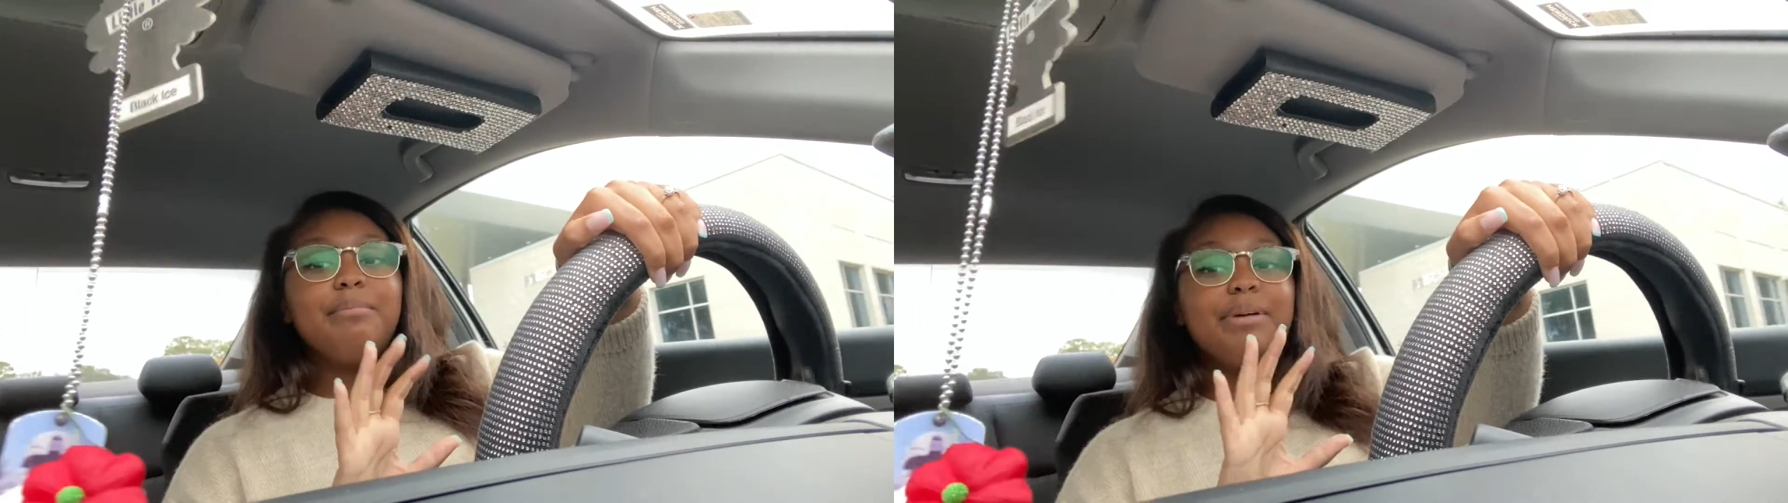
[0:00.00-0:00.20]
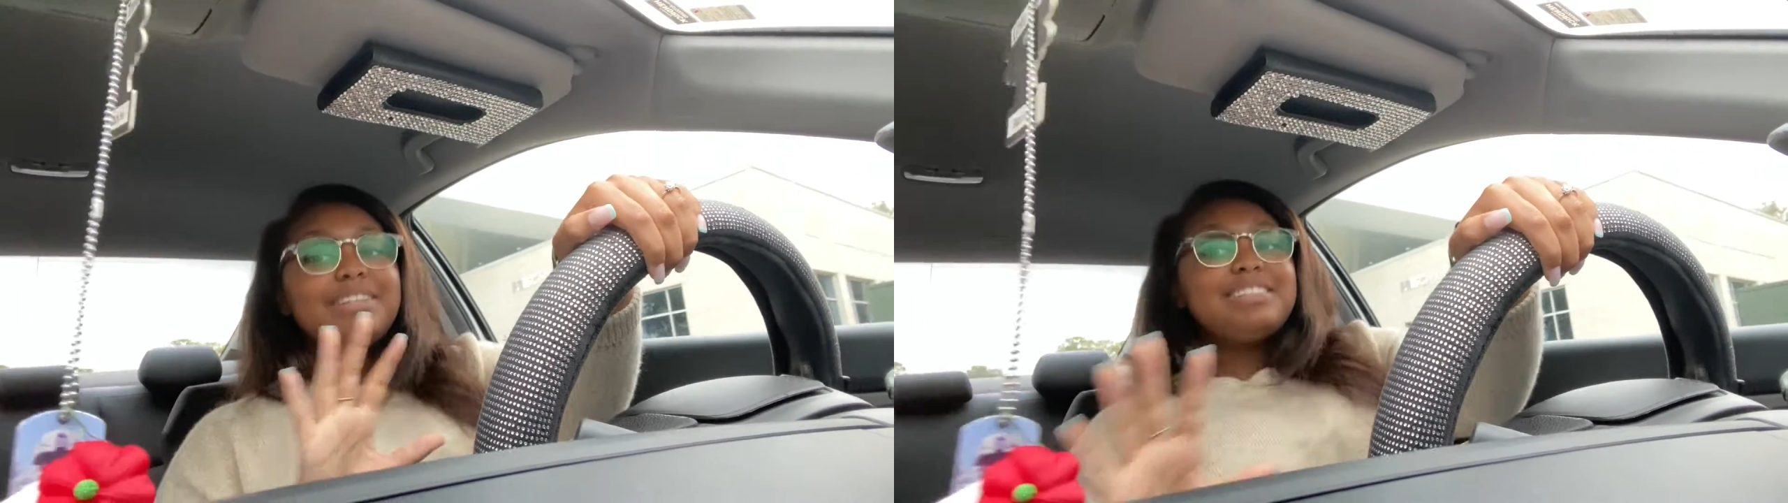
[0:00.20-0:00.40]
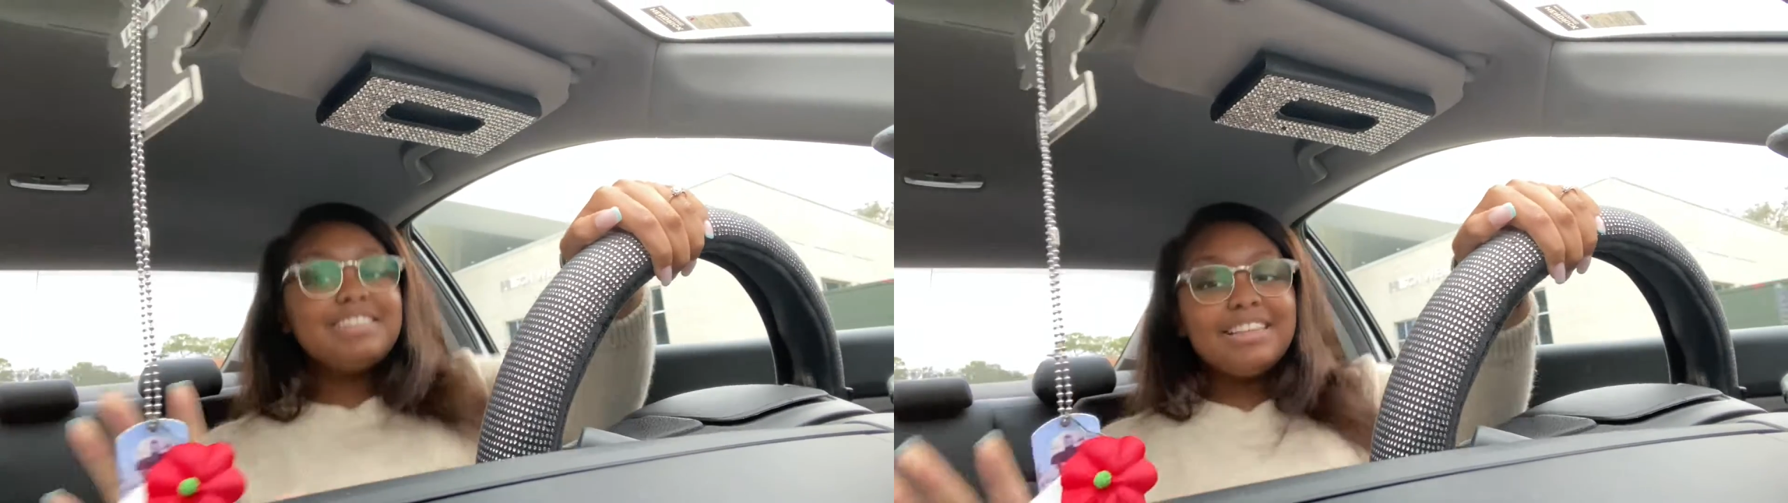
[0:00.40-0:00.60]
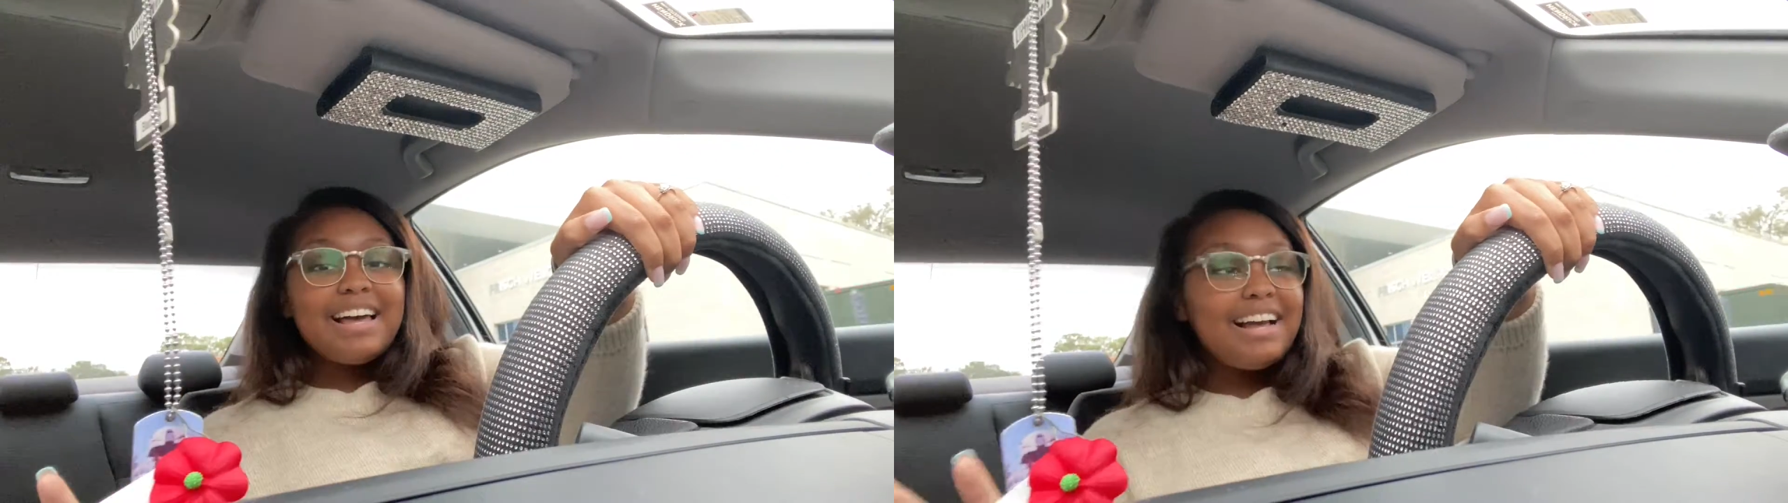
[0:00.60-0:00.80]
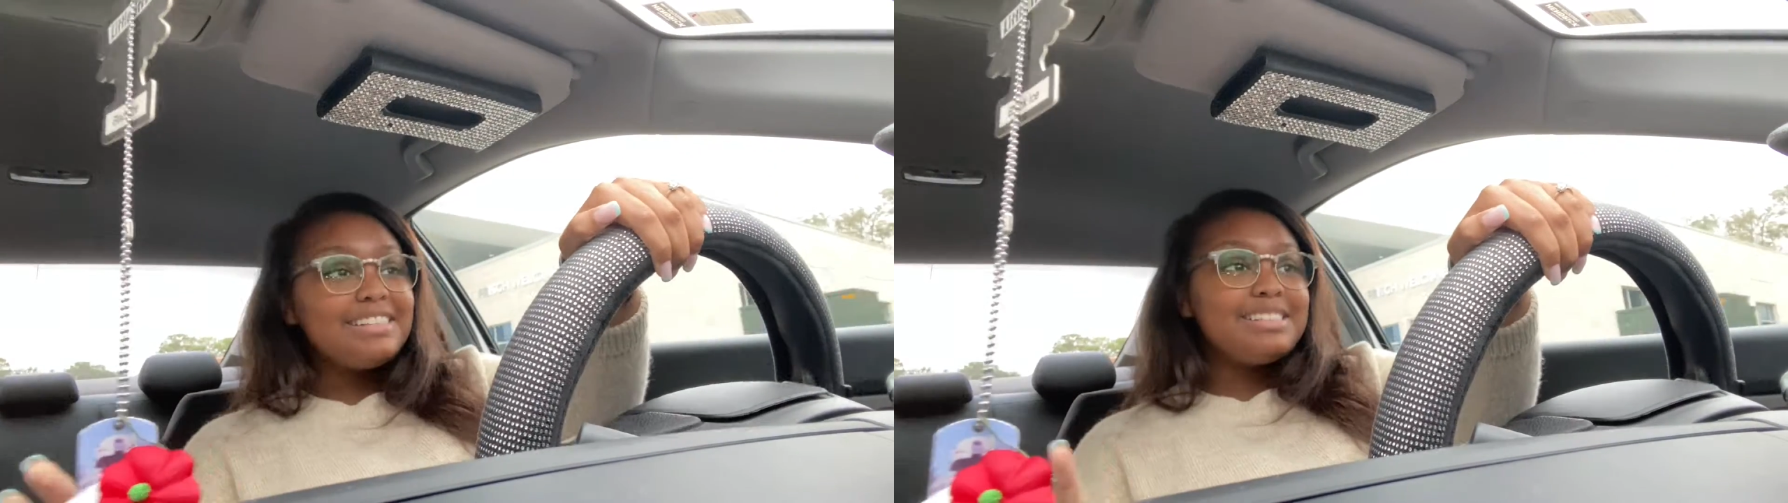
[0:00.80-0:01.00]
but it's the
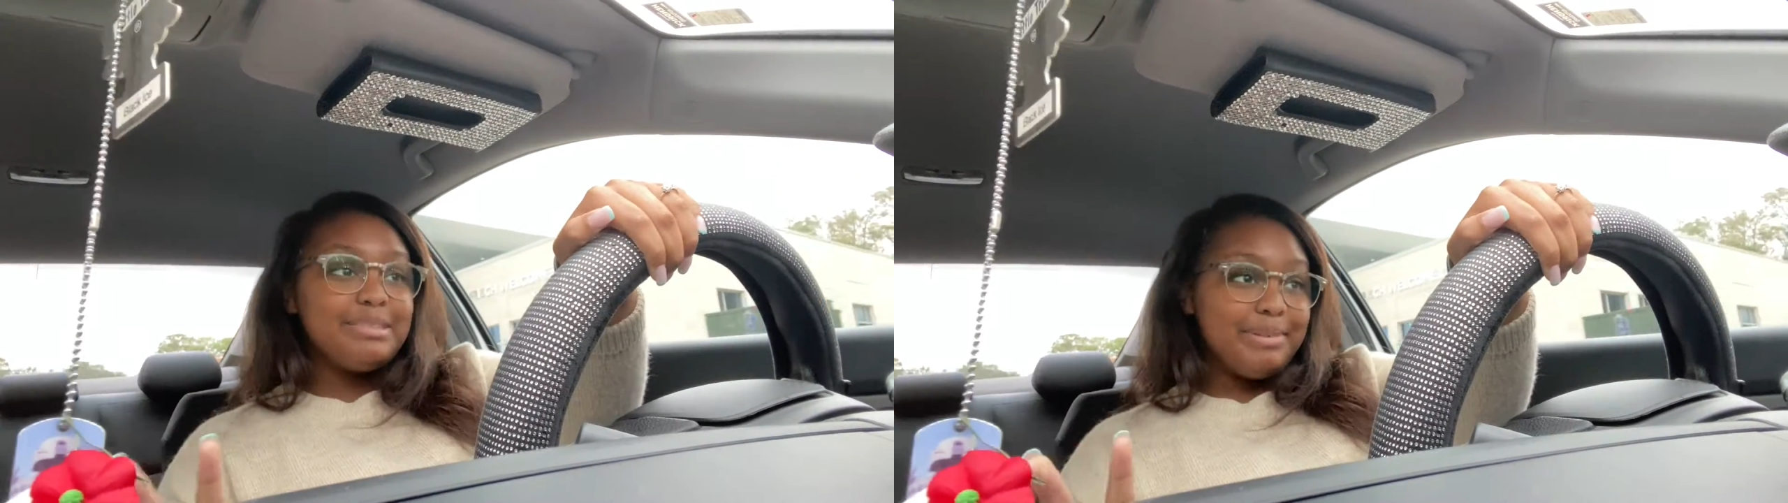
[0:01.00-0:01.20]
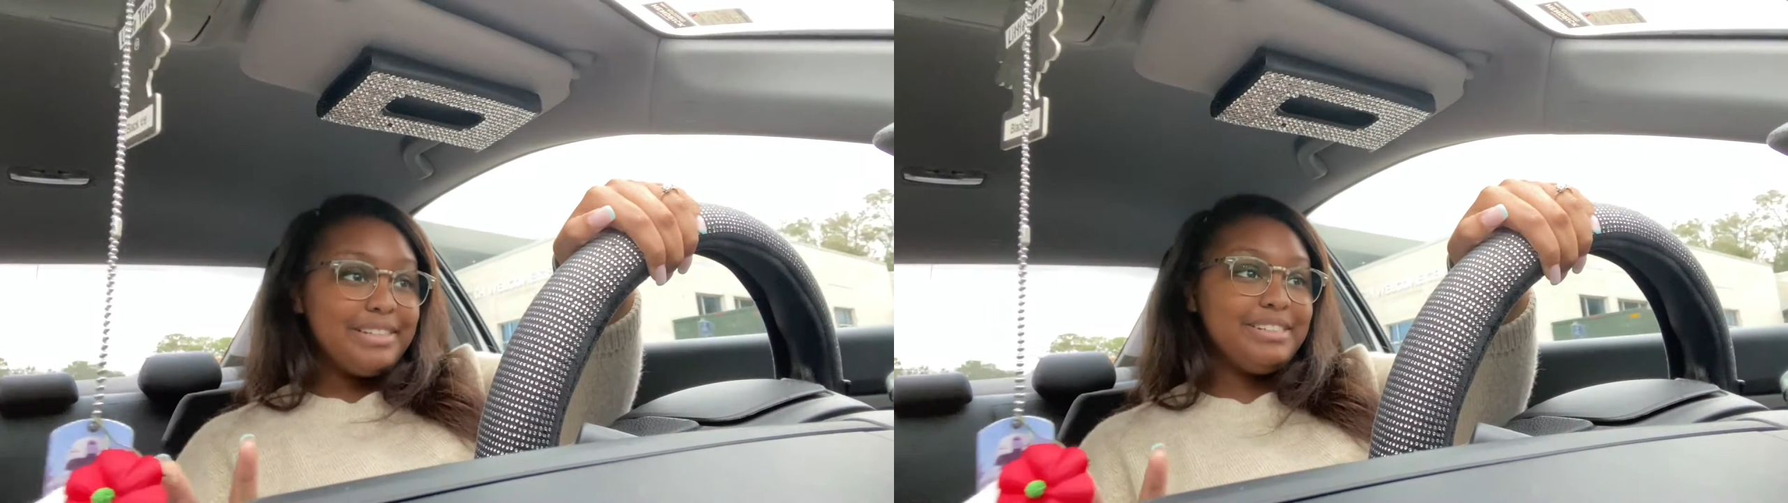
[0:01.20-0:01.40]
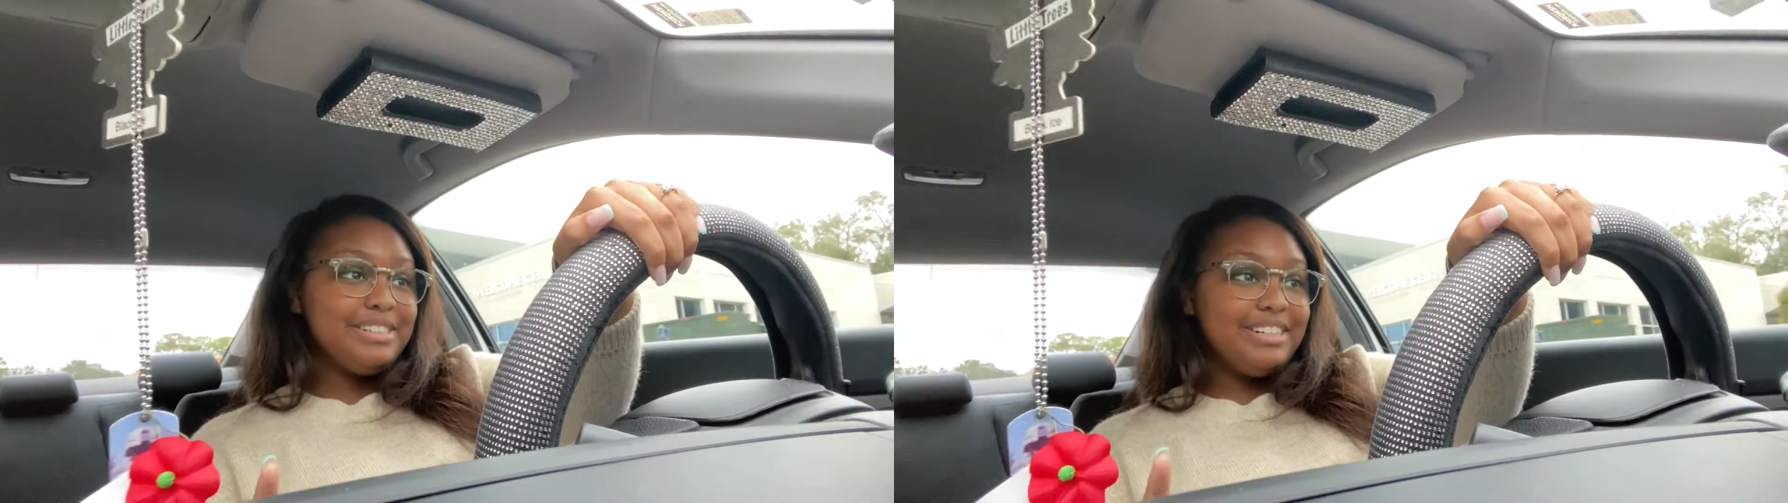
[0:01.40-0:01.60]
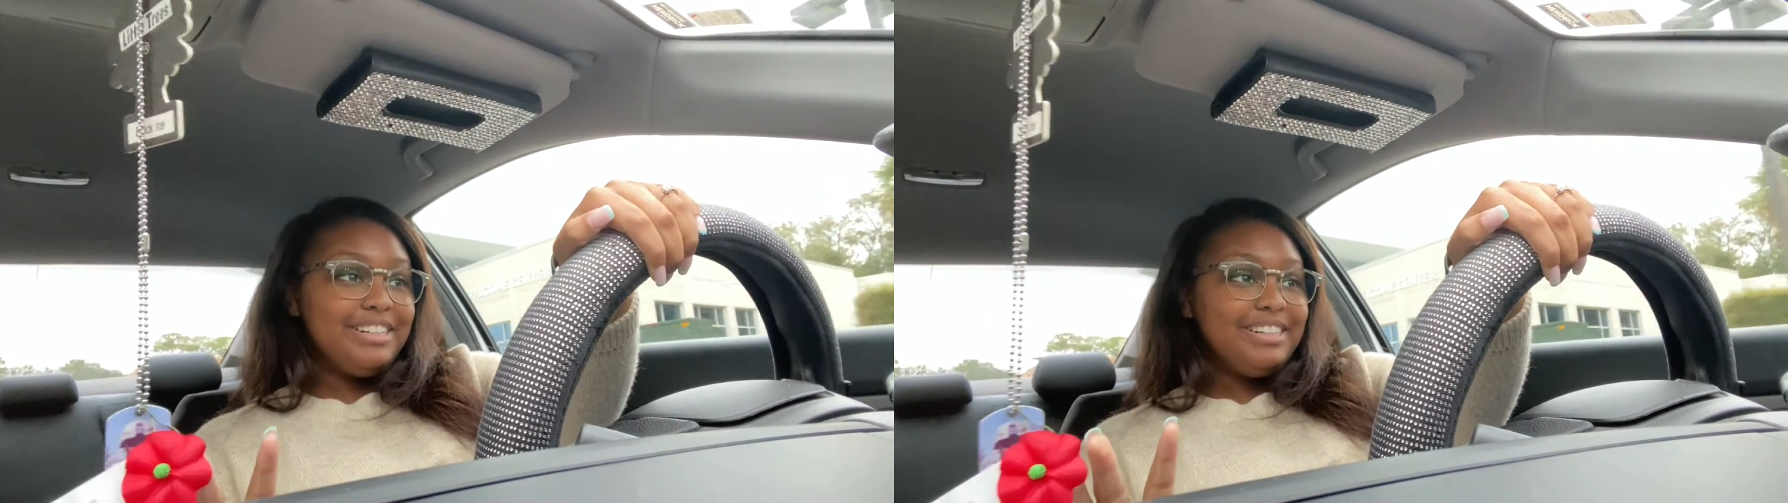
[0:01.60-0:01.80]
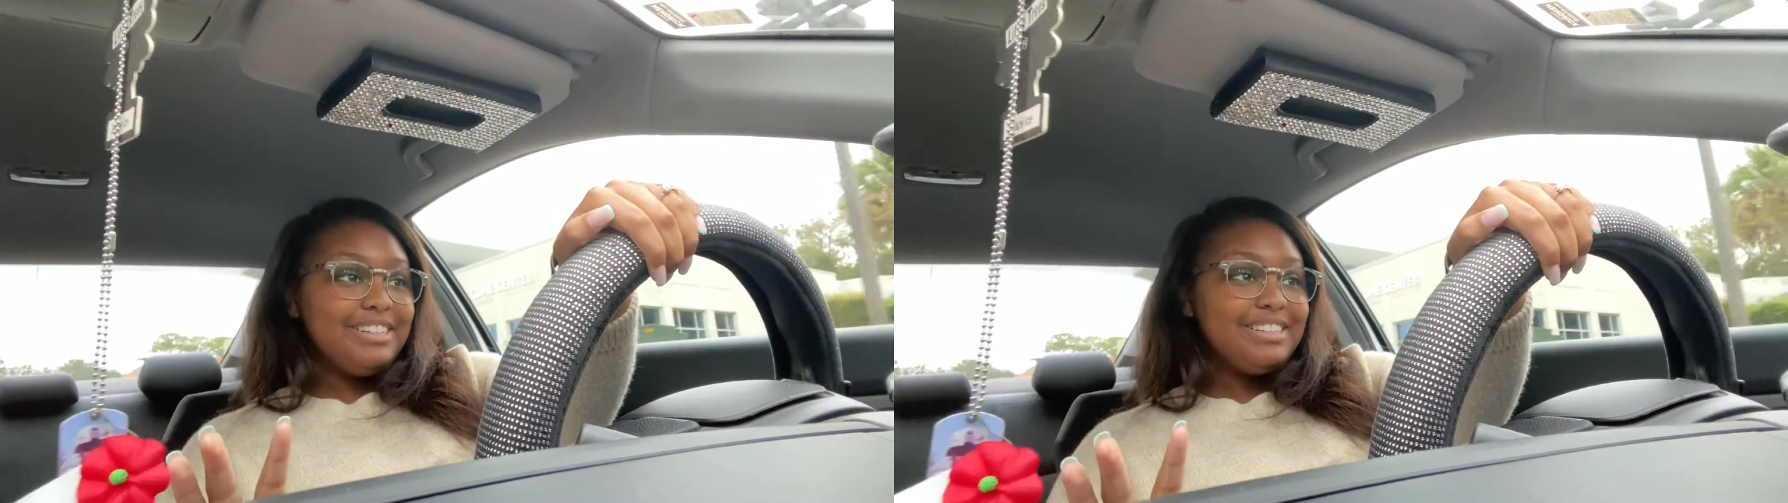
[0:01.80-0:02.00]
last semester,